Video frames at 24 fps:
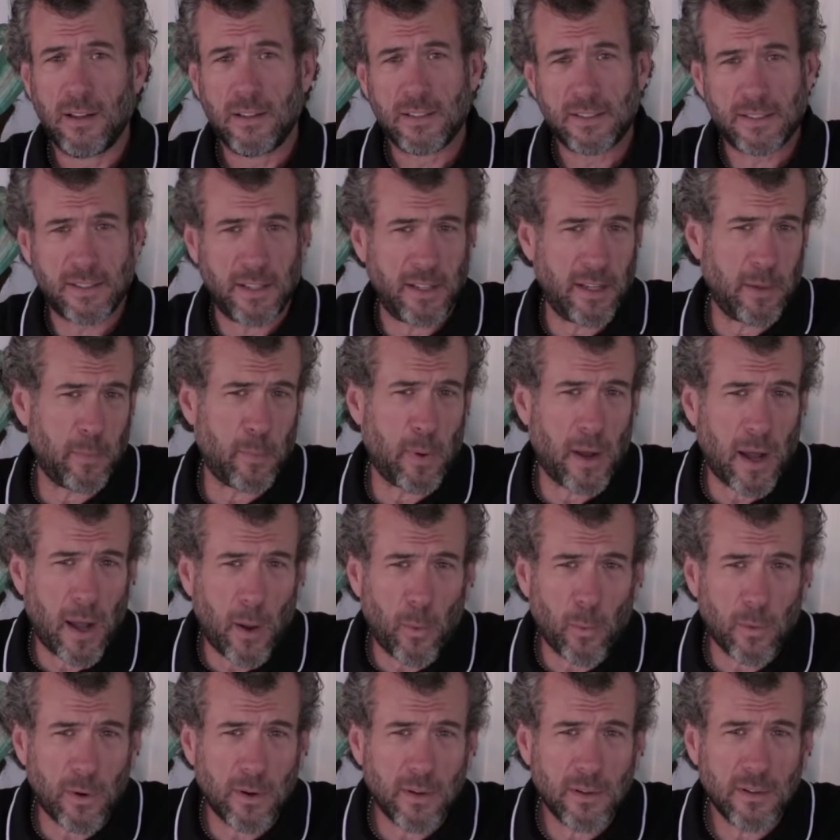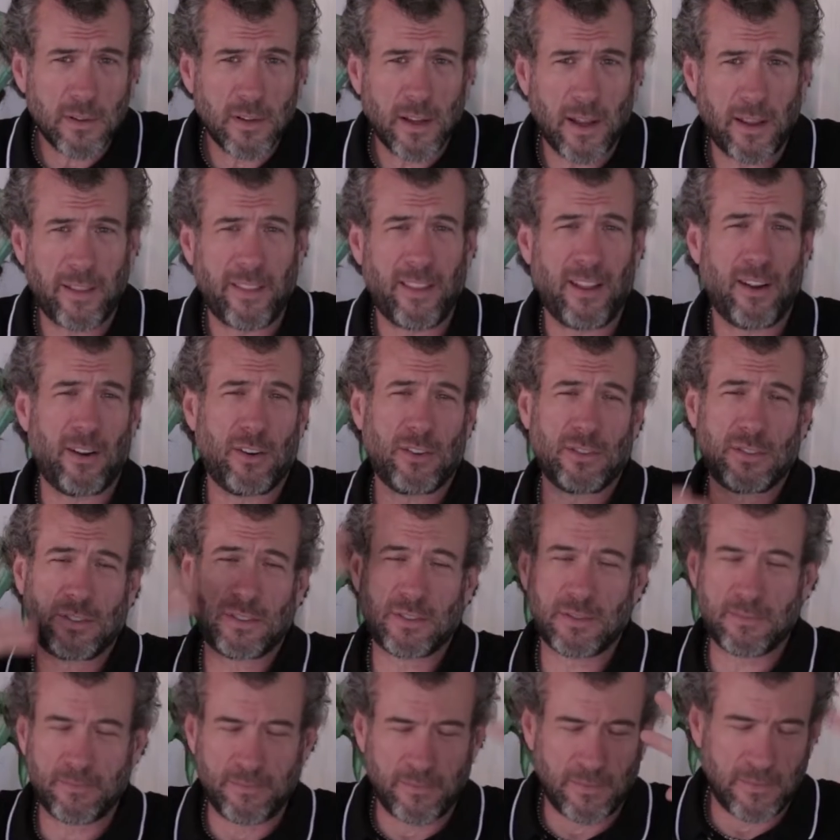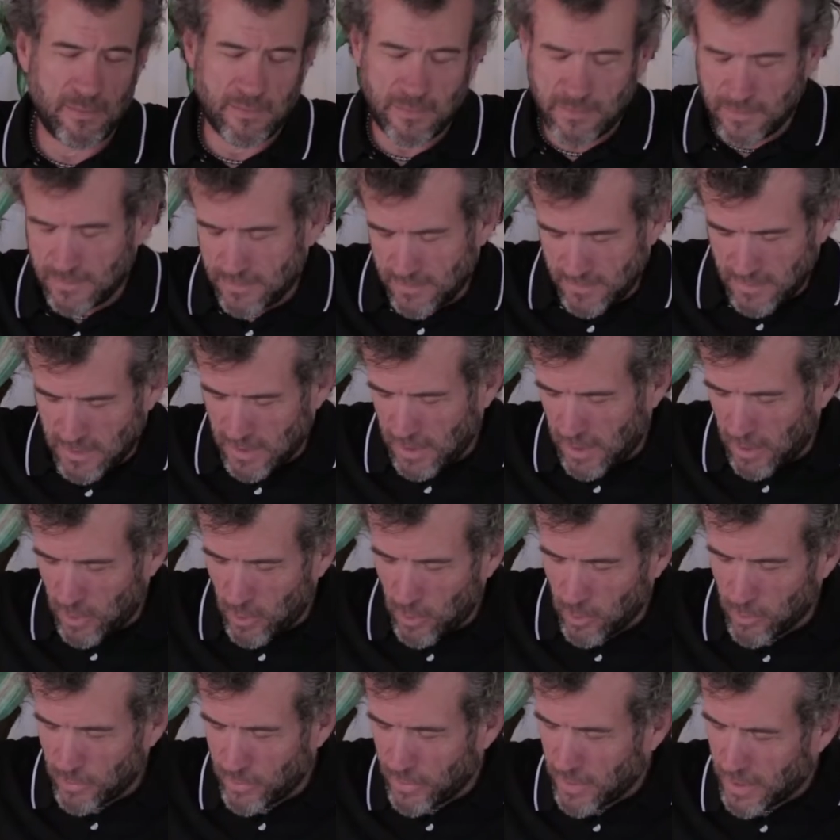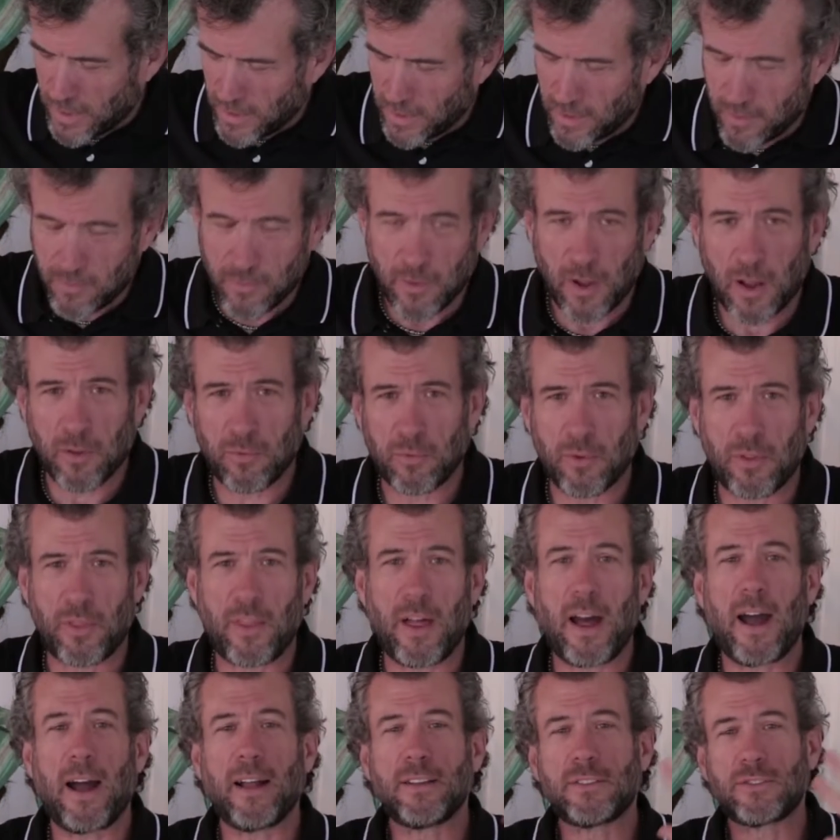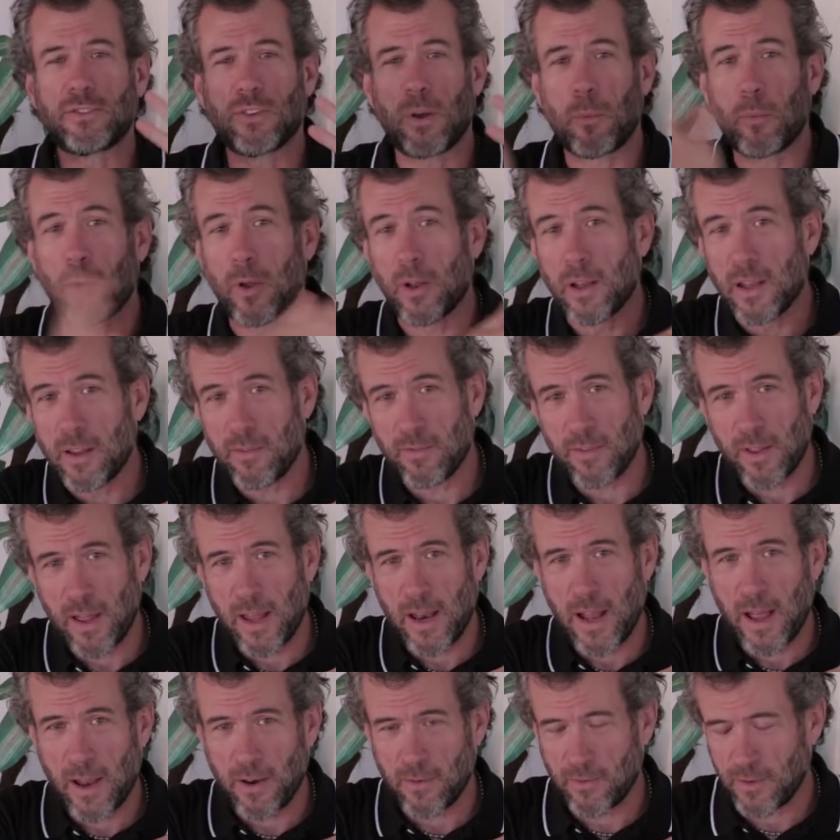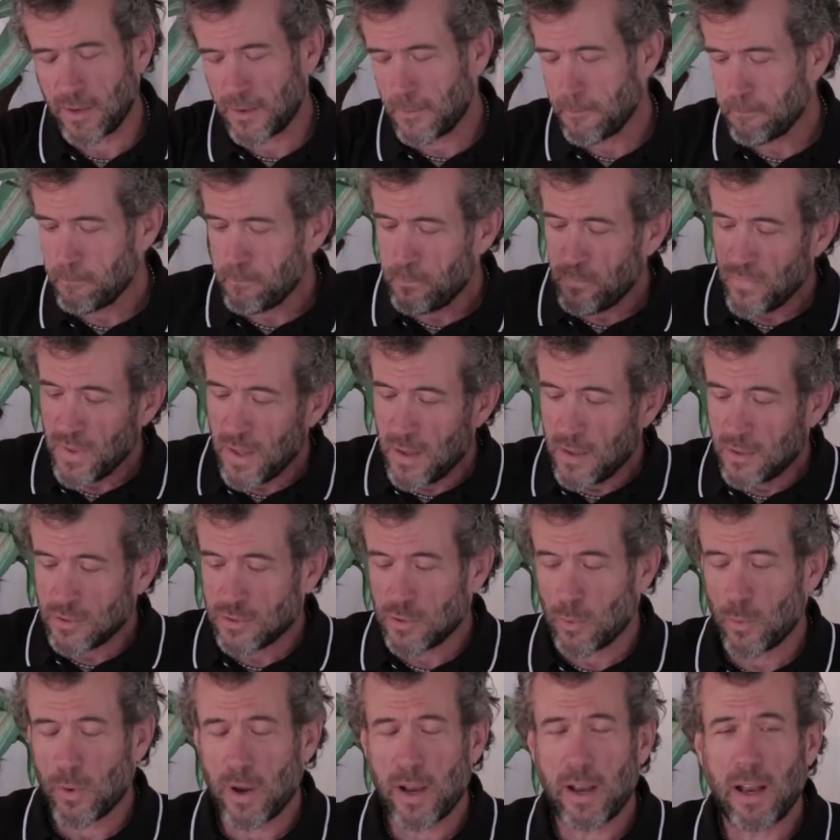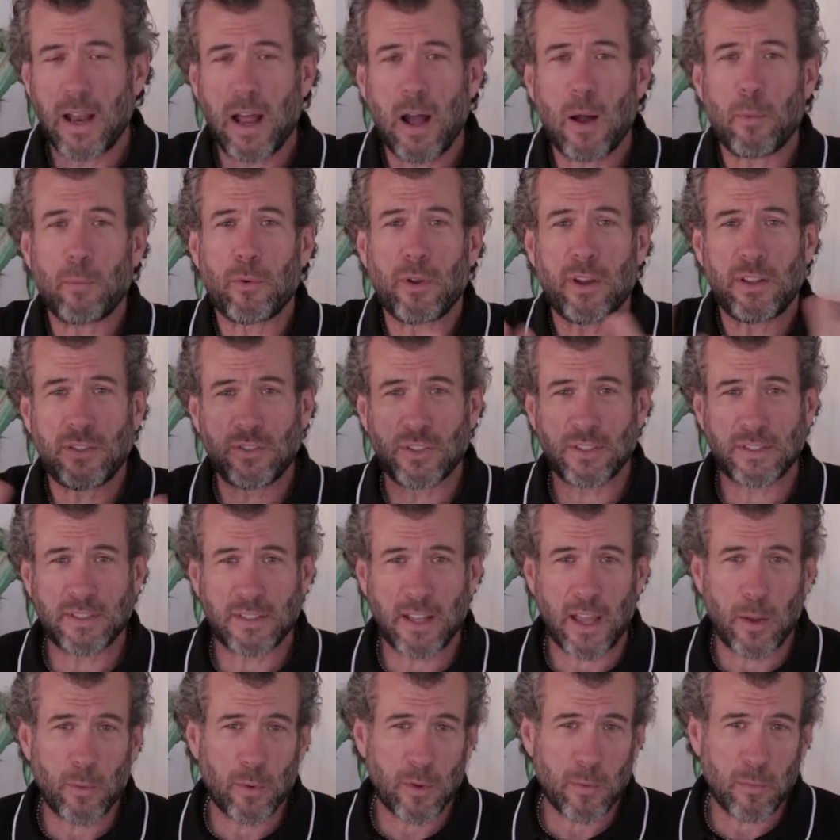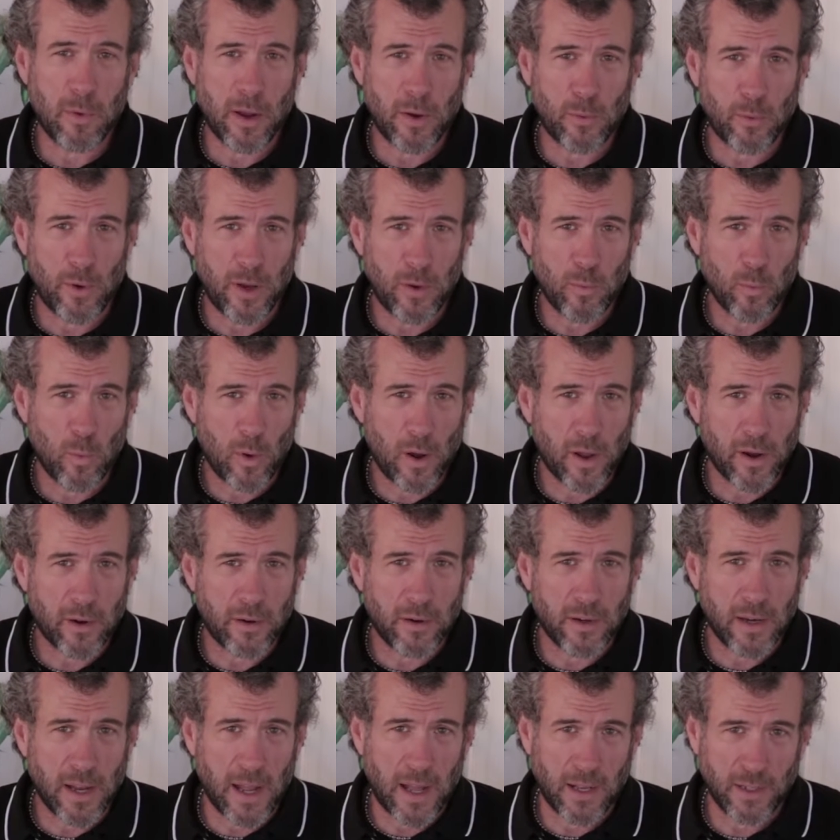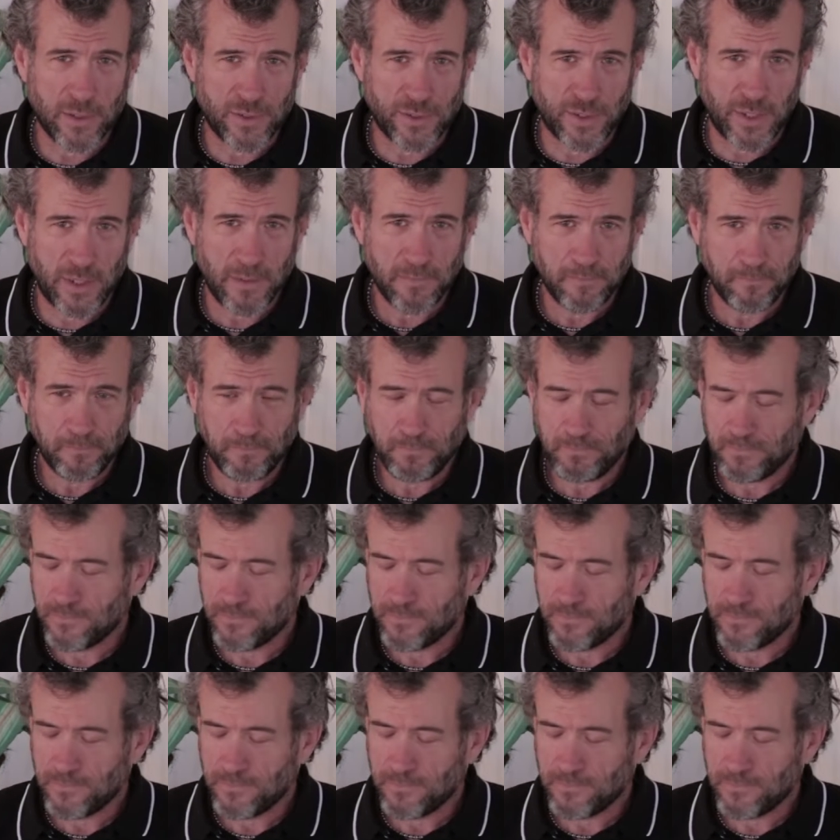city power, and there's a whole thing involved with that, so I'm going to leave that out of it. So right now I'm going to just stay with my rainwater analogy